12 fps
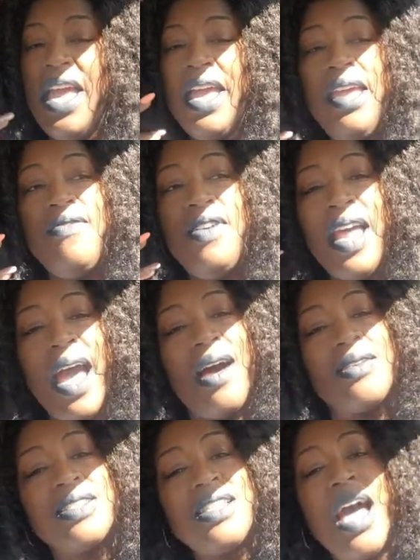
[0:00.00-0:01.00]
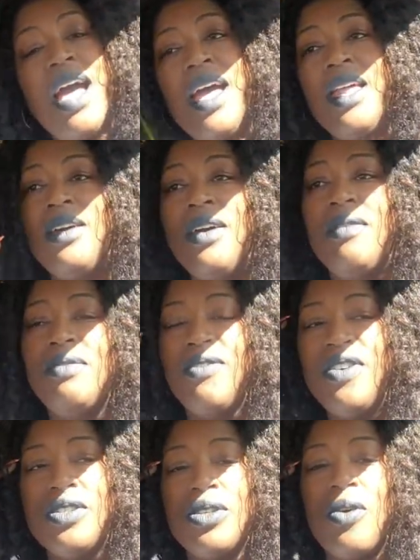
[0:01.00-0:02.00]
Even outside of
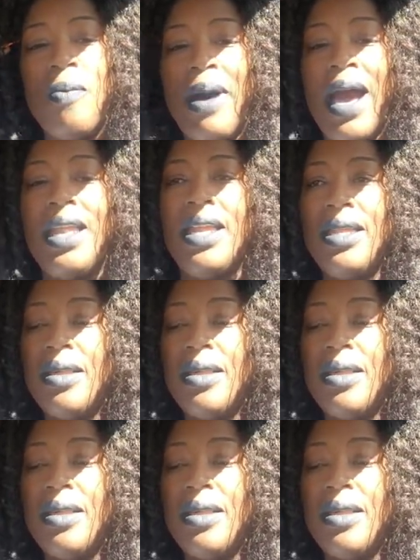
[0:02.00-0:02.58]
the physical body,